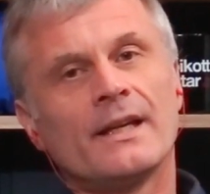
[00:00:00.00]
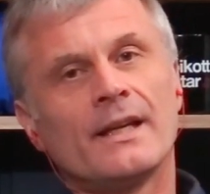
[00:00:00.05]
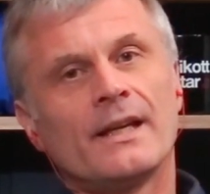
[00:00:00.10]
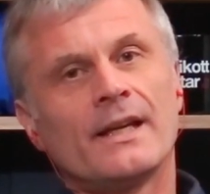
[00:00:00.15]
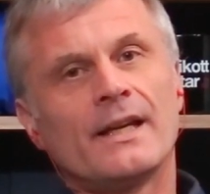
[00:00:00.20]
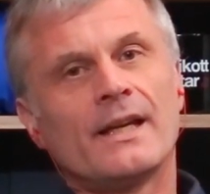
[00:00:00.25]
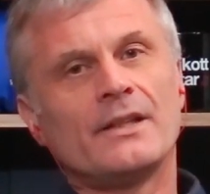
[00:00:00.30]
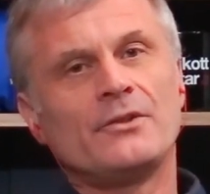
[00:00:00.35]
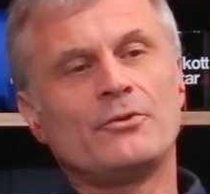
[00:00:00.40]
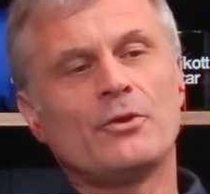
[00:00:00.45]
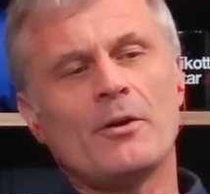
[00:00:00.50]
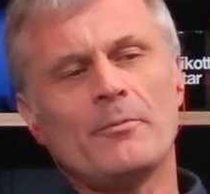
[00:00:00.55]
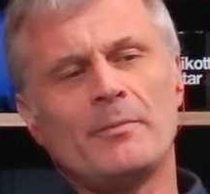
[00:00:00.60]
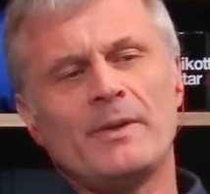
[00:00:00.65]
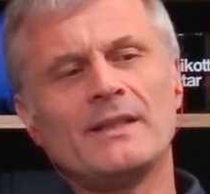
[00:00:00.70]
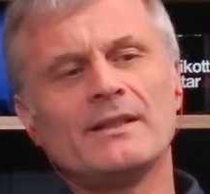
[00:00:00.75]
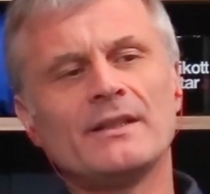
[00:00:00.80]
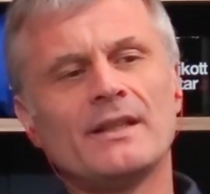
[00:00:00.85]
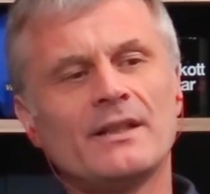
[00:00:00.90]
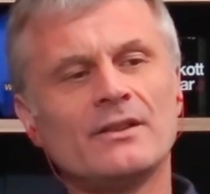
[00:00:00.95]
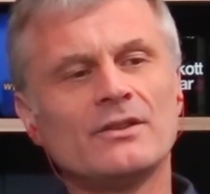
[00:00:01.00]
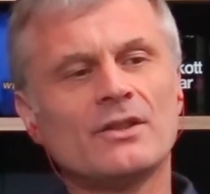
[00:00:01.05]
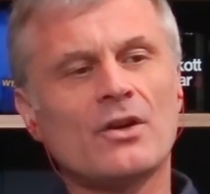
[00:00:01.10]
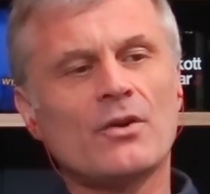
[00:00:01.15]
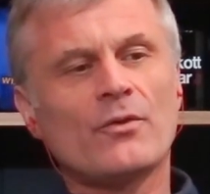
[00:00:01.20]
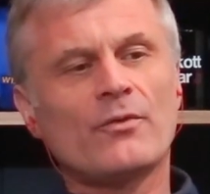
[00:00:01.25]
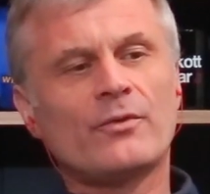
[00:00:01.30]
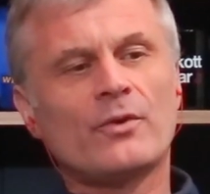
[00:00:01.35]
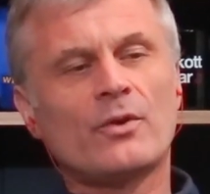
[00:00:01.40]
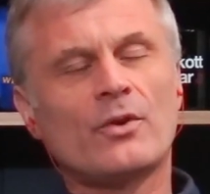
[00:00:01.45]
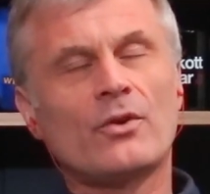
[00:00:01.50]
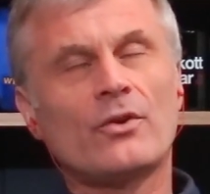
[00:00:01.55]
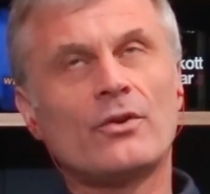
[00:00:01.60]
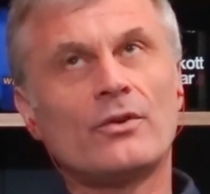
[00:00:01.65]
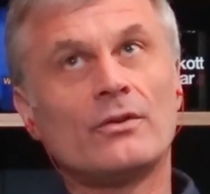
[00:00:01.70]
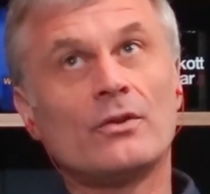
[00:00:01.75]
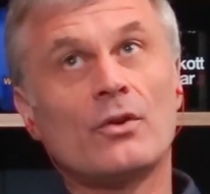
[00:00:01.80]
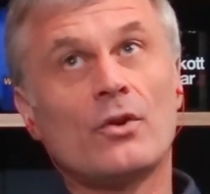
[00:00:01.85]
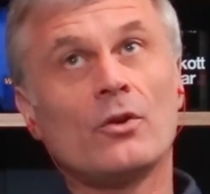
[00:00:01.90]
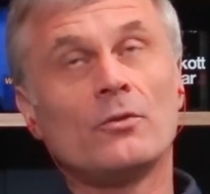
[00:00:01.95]
You have been there now
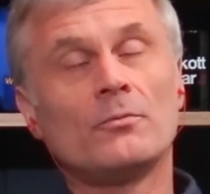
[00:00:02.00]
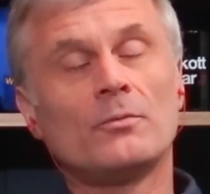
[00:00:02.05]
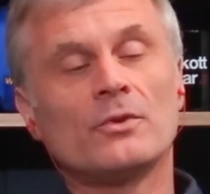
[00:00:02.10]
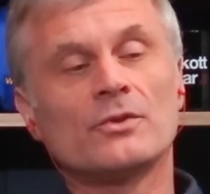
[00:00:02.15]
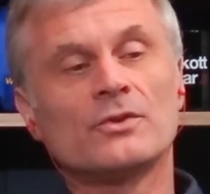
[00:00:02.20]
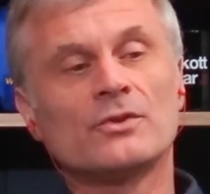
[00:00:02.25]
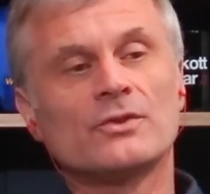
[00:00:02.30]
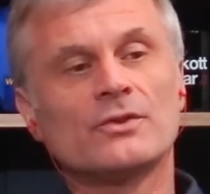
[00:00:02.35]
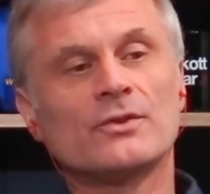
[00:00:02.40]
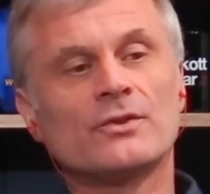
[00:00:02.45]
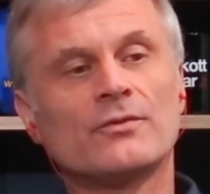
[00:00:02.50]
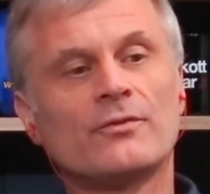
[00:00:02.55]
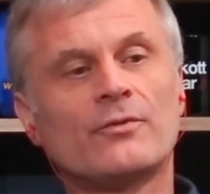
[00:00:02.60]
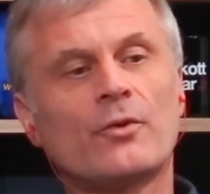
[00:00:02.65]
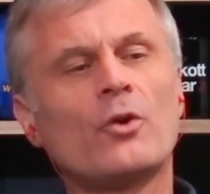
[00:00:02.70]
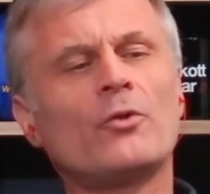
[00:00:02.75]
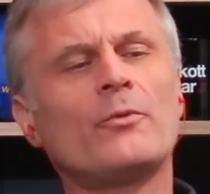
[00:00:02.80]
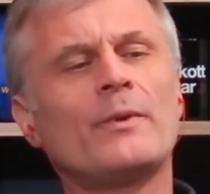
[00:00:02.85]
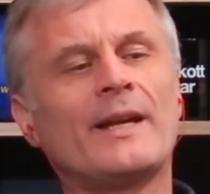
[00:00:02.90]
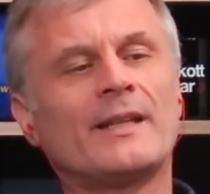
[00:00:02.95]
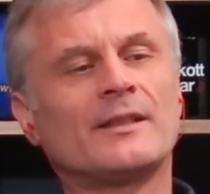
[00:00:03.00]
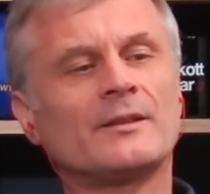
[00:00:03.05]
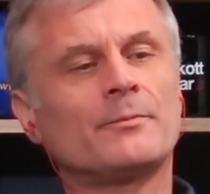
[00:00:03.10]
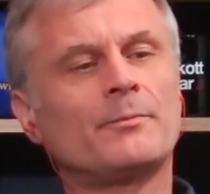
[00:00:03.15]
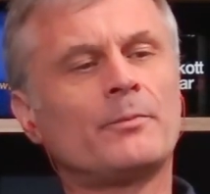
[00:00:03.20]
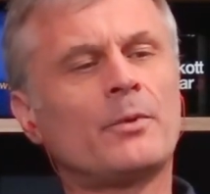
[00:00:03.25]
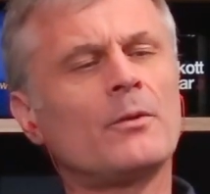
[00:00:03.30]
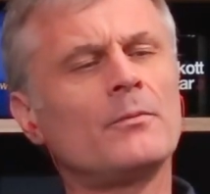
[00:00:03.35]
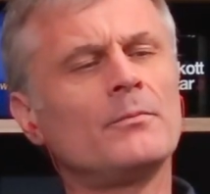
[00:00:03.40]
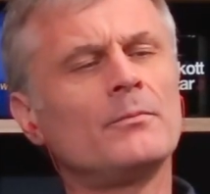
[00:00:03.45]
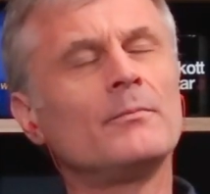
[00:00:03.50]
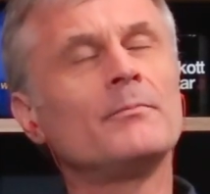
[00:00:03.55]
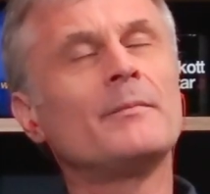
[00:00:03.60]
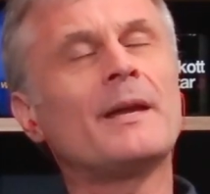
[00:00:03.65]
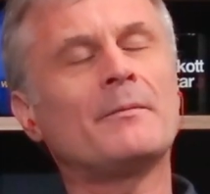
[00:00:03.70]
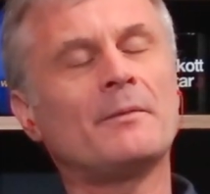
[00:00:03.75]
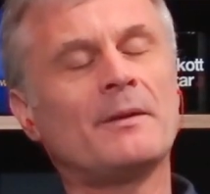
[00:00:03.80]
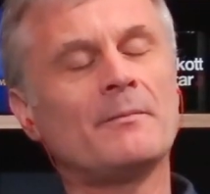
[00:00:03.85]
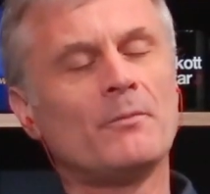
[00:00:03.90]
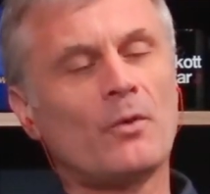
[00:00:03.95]
for almost 4 weeks,
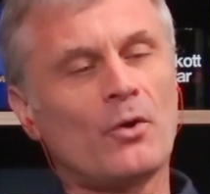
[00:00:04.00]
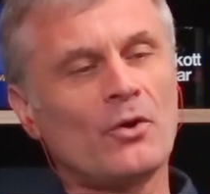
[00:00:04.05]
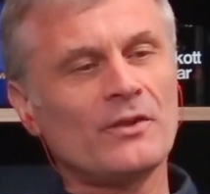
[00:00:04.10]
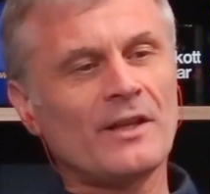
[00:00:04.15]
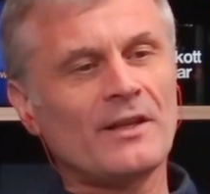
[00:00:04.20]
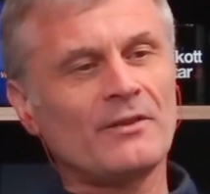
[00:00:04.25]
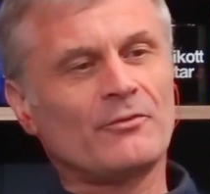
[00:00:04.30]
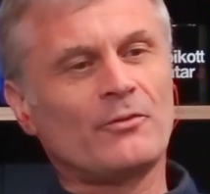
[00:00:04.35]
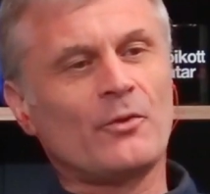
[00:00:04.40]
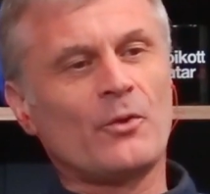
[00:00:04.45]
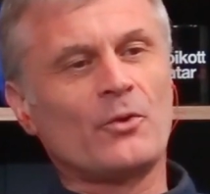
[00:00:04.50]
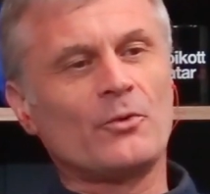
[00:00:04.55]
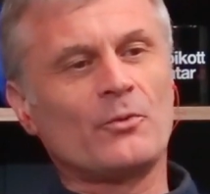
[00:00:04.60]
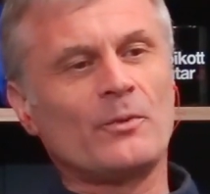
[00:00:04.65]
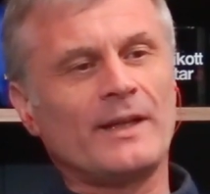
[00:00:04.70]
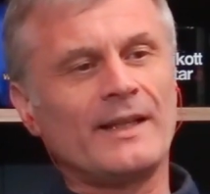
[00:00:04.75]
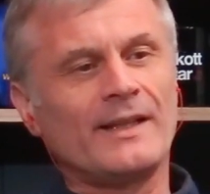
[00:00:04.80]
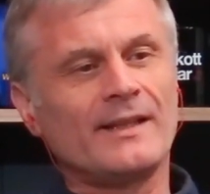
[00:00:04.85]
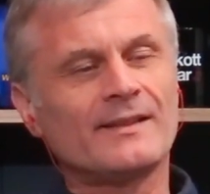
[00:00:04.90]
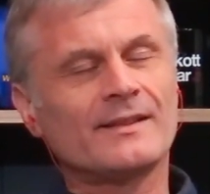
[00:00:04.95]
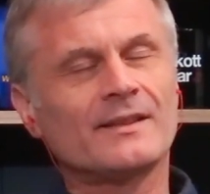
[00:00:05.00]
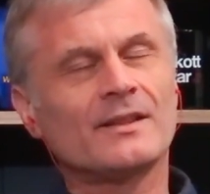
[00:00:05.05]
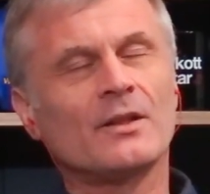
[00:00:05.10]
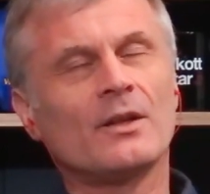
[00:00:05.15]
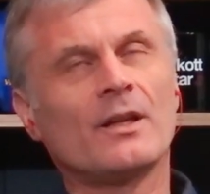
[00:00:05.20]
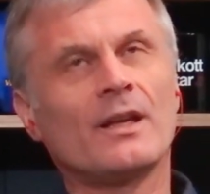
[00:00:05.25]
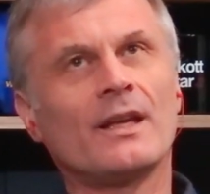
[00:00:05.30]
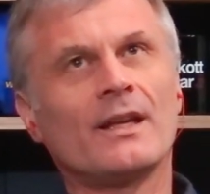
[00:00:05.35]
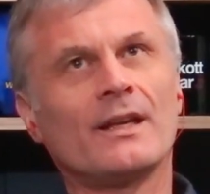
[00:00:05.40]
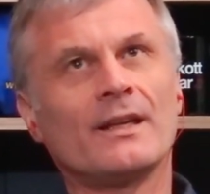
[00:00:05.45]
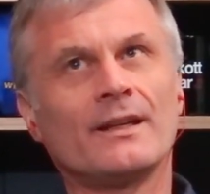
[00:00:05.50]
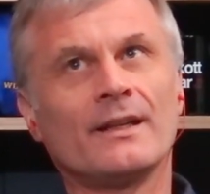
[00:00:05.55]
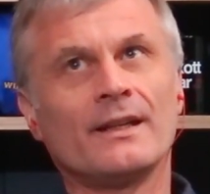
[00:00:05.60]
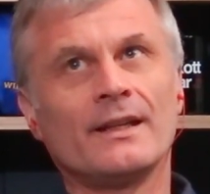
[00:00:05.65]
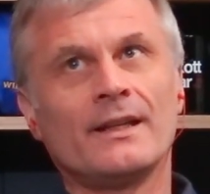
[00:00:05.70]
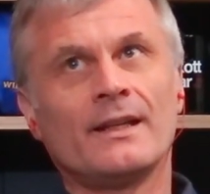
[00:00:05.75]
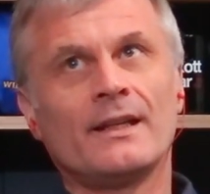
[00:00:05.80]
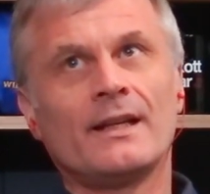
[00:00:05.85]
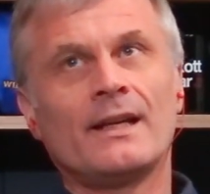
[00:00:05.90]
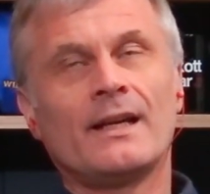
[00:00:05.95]
maybe more than 4 weeks,
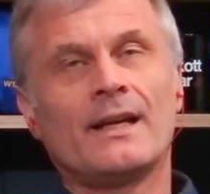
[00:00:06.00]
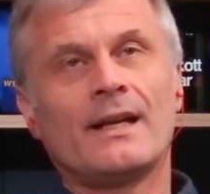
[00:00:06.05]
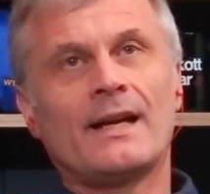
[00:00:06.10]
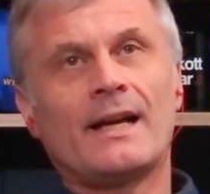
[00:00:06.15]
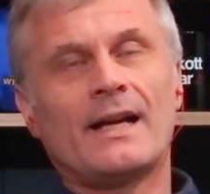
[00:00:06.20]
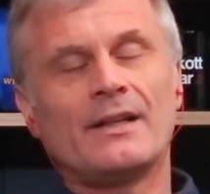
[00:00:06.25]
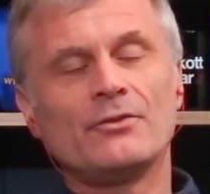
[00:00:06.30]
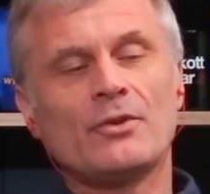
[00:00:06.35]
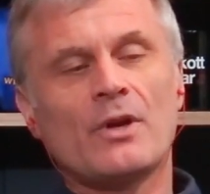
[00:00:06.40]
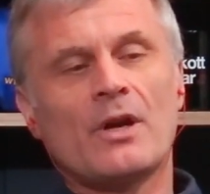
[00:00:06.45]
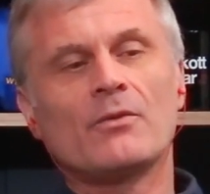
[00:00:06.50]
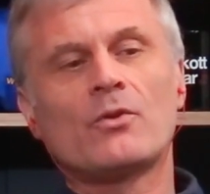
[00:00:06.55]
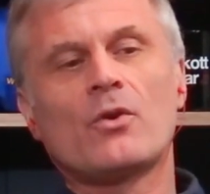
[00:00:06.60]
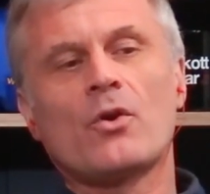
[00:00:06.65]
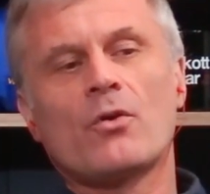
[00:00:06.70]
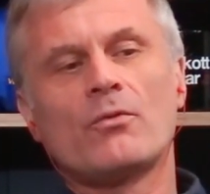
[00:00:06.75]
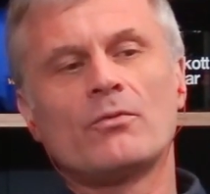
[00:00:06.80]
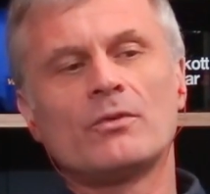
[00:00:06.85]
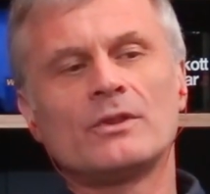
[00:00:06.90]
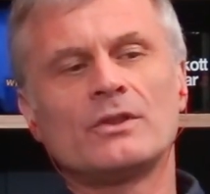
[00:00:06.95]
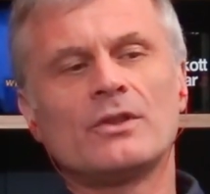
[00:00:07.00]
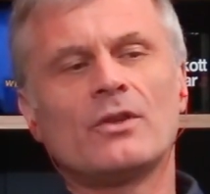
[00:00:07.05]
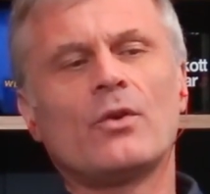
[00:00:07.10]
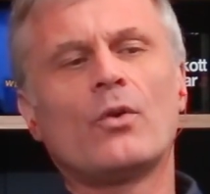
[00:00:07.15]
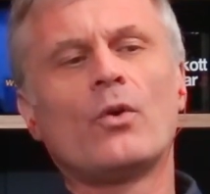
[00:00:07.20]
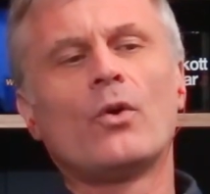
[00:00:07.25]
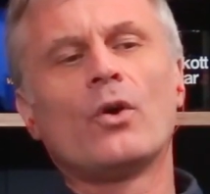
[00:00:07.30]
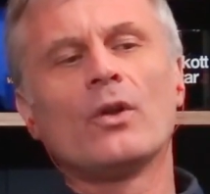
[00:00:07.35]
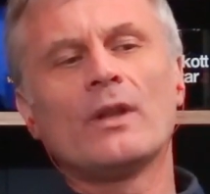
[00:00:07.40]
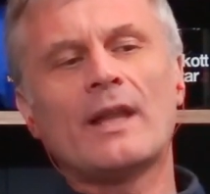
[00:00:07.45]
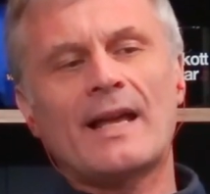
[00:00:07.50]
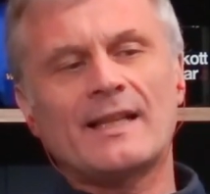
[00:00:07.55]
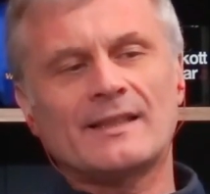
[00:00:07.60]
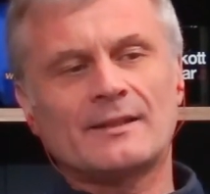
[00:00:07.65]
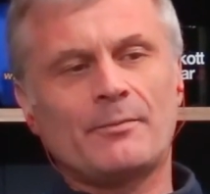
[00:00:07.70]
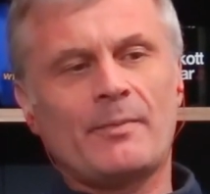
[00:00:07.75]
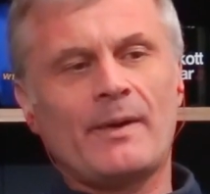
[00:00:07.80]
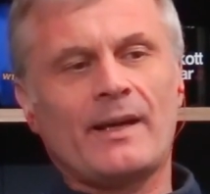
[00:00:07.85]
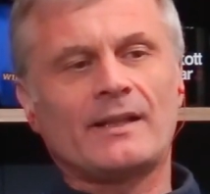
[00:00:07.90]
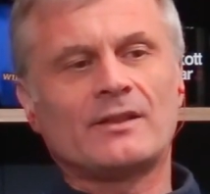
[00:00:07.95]
and you have covered all
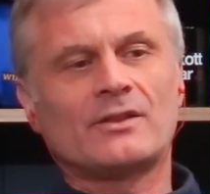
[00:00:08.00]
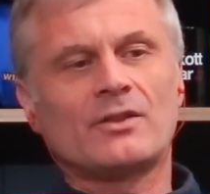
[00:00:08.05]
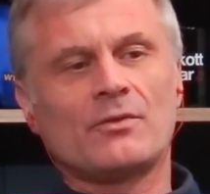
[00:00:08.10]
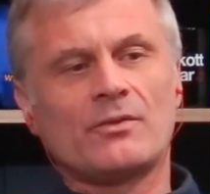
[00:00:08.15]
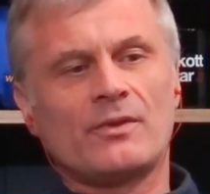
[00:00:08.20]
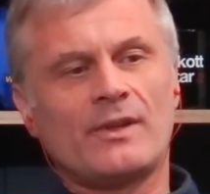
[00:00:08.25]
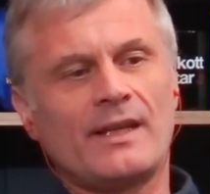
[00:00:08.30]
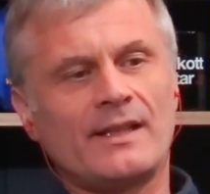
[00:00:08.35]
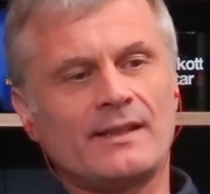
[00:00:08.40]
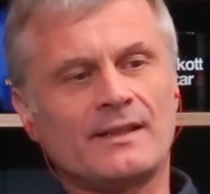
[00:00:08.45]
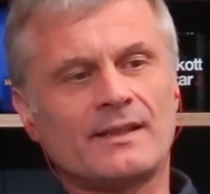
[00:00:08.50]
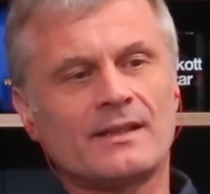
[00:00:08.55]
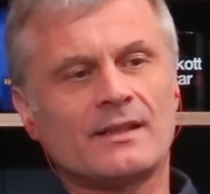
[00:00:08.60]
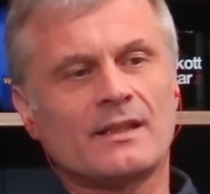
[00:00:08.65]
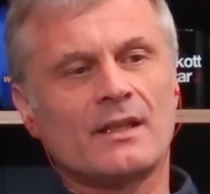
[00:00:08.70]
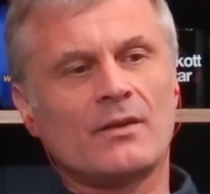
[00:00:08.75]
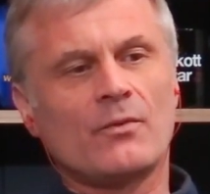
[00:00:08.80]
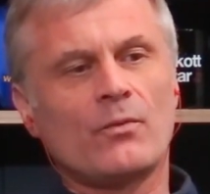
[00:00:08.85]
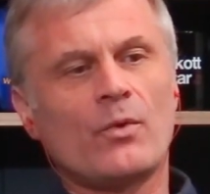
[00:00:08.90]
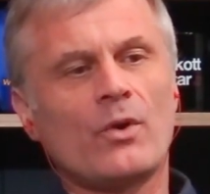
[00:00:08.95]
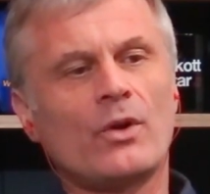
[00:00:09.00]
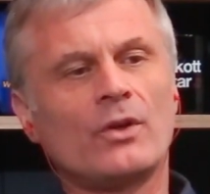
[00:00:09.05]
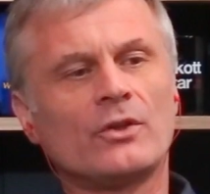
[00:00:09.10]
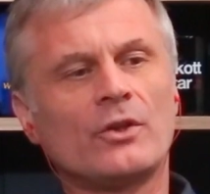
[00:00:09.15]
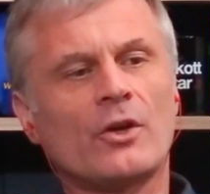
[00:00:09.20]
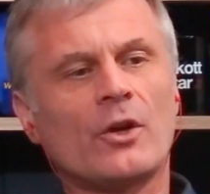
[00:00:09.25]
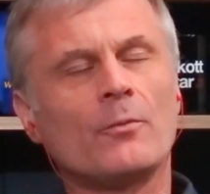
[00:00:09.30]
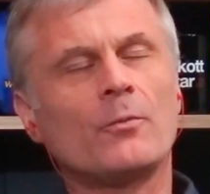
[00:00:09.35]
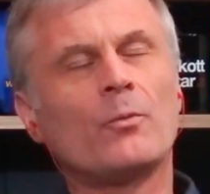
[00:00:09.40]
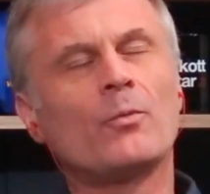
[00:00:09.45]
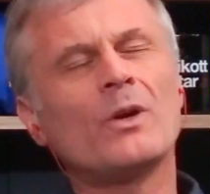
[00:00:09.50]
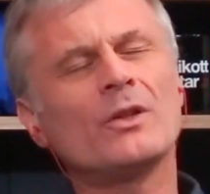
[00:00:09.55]
aspects of this World Cup.